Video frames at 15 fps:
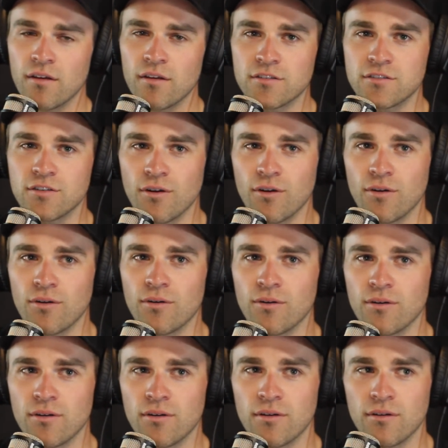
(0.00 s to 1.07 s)

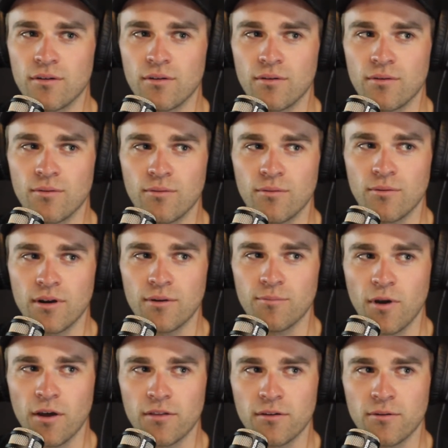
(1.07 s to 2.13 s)
So what
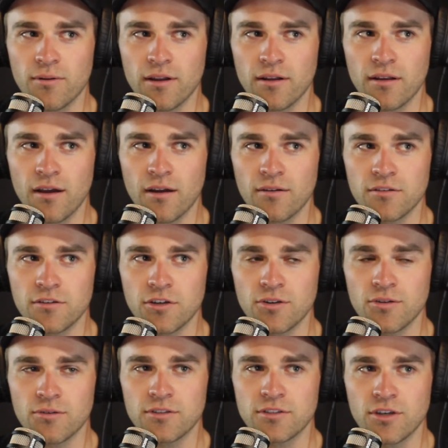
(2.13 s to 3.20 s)
month are we in now?
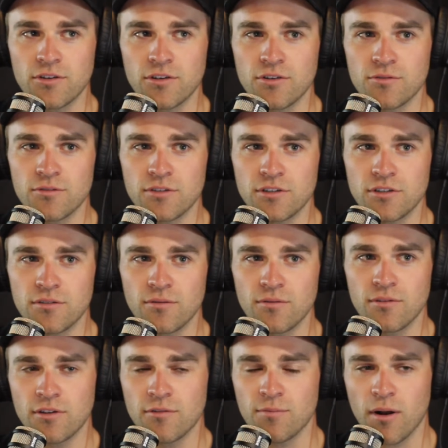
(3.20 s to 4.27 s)
June. So you
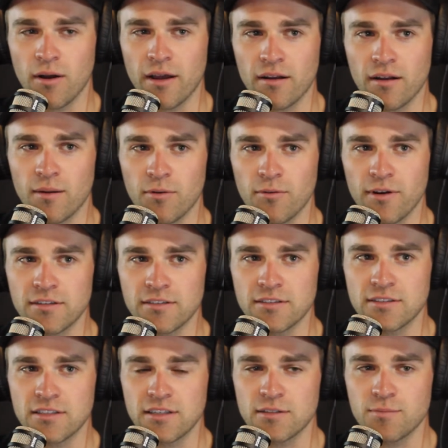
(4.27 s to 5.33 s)
probably had a couple races
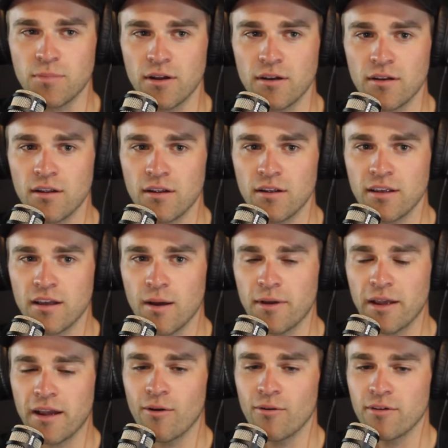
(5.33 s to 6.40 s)
since, but
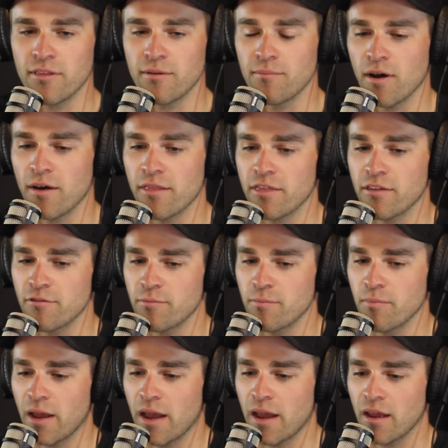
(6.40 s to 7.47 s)
coming out of the month of
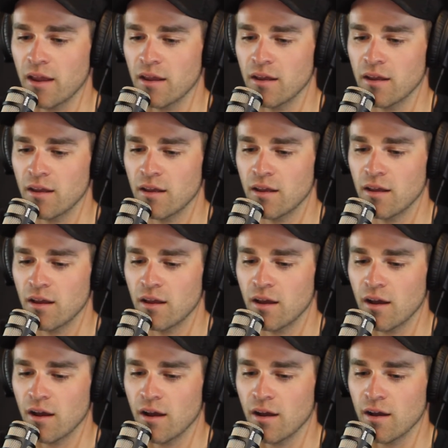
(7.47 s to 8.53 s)
May,
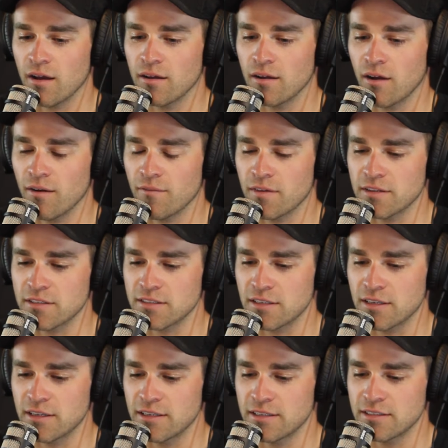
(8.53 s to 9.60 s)

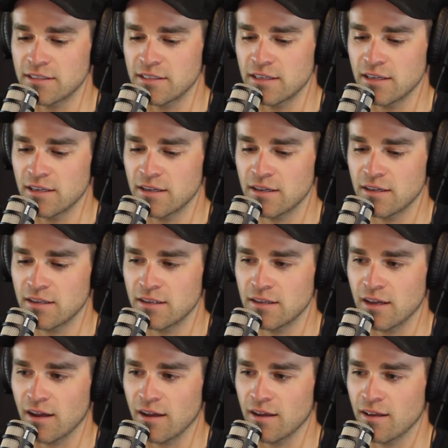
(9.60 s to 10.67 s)
obviously is the
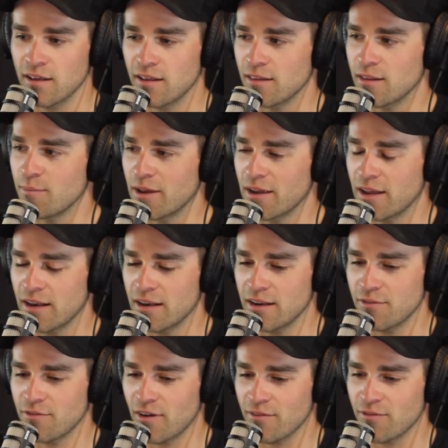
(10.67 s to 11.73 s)
big Indy
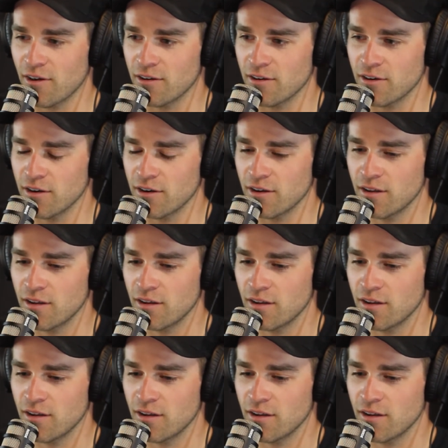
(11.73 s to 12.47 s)
500